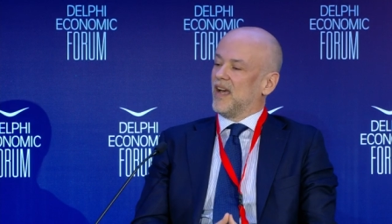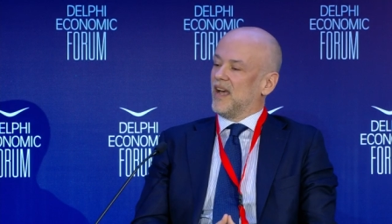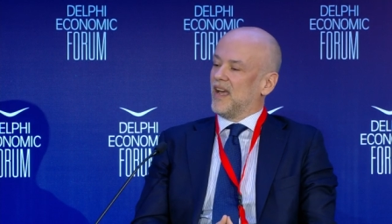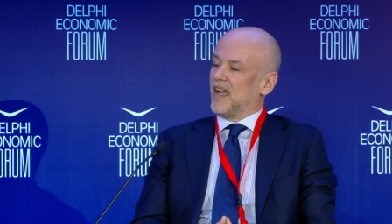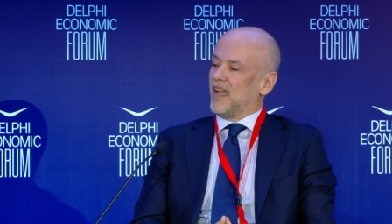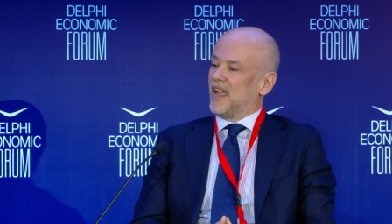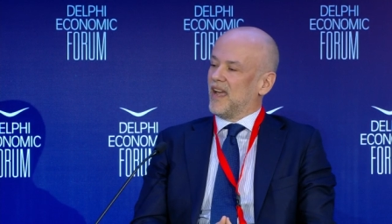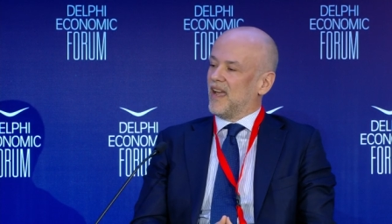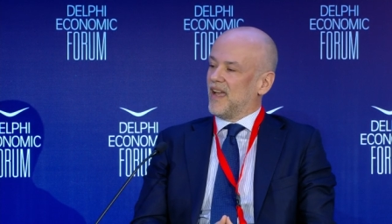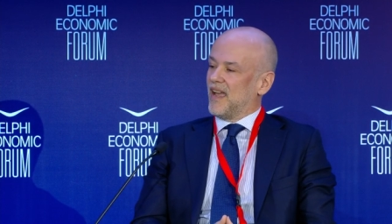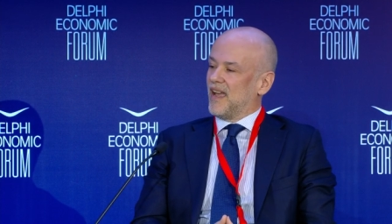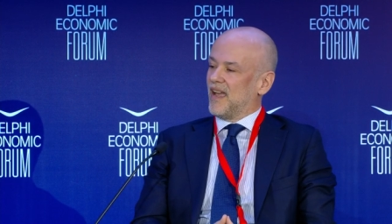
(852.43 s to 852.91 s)

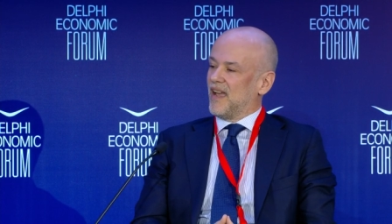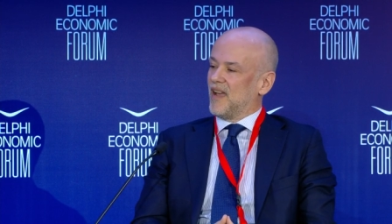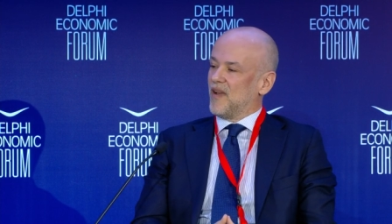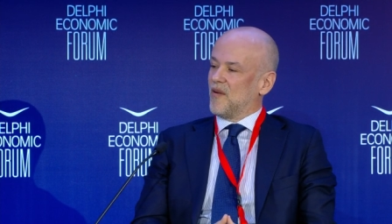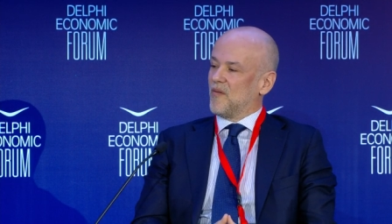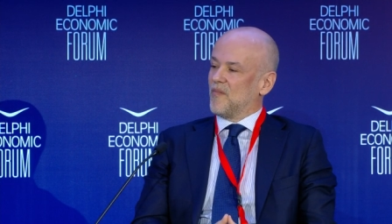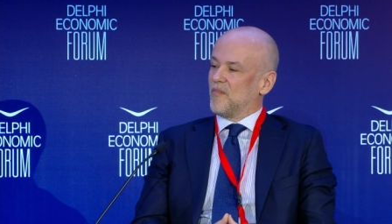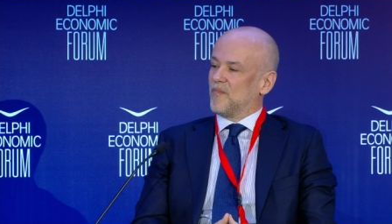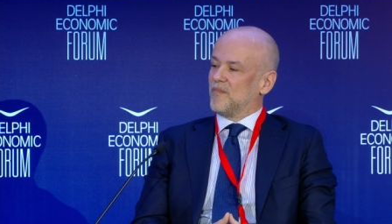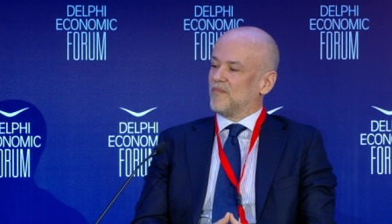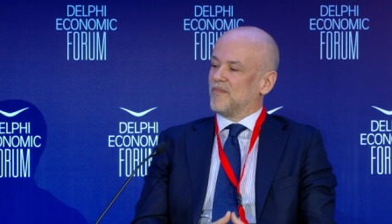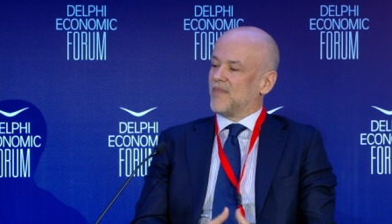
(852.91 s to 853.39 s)

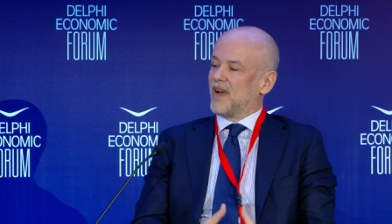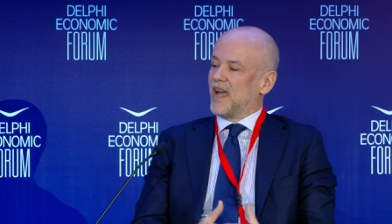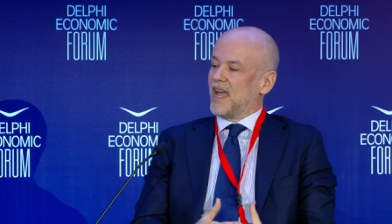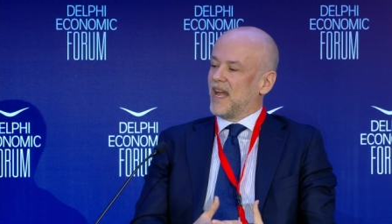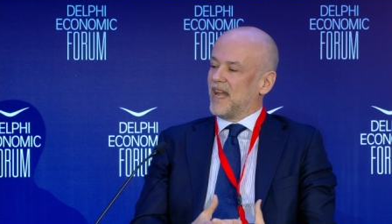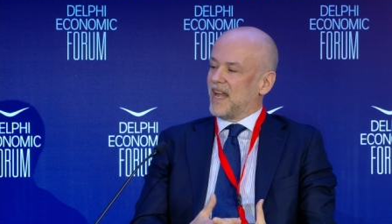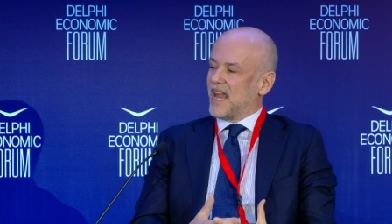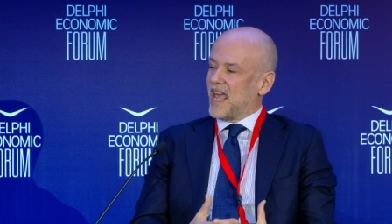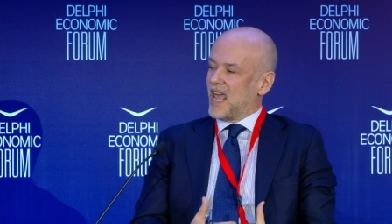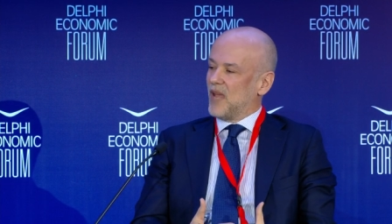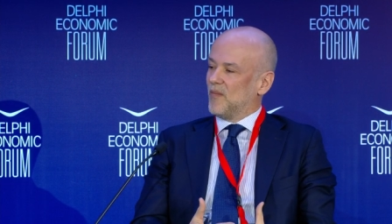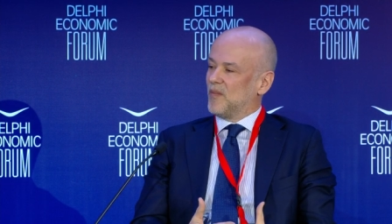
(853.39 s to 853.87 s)
uh,
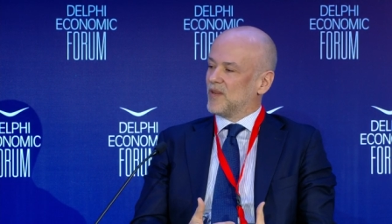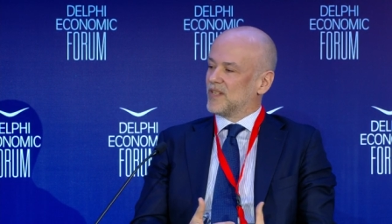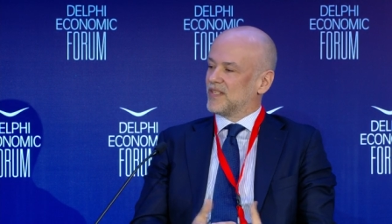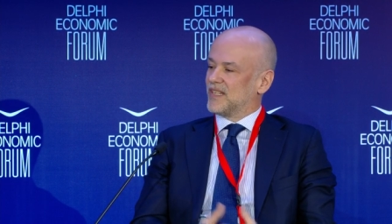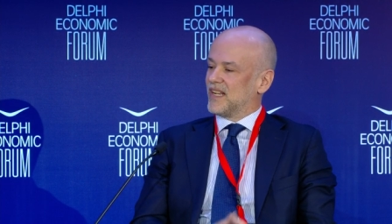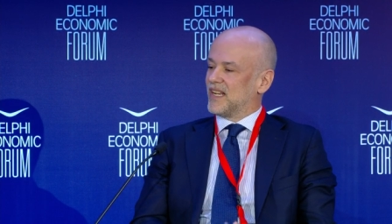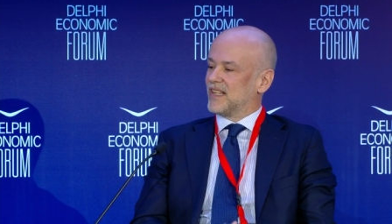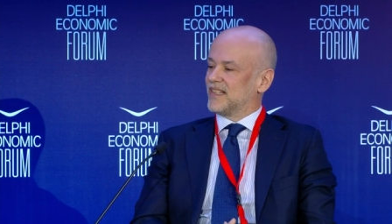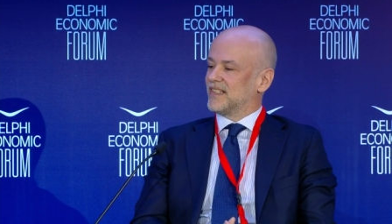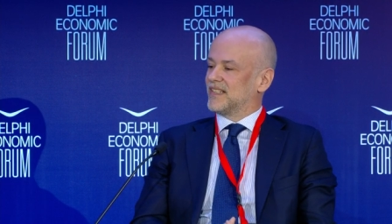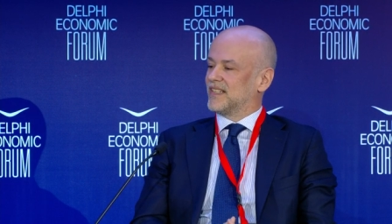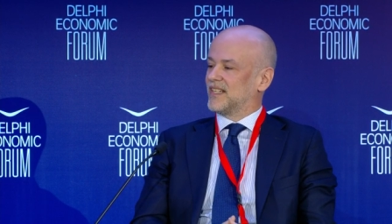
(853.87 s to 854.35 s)

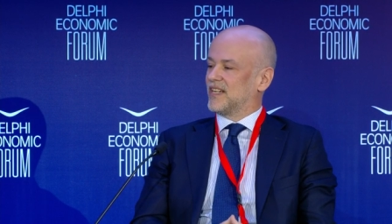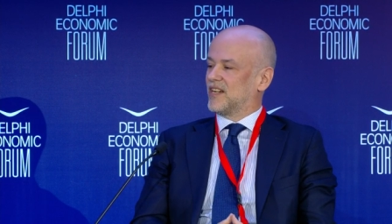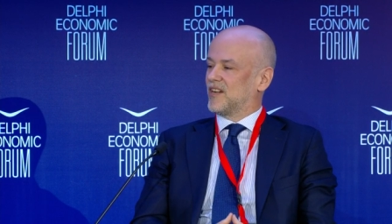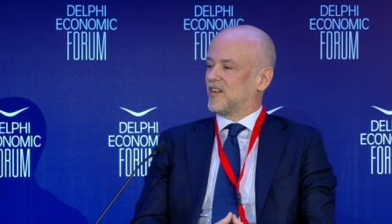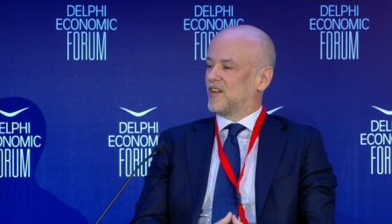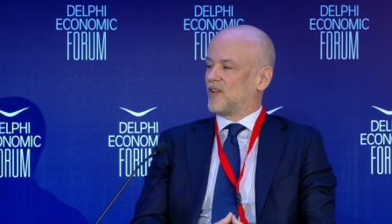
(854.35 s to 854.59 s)
enables us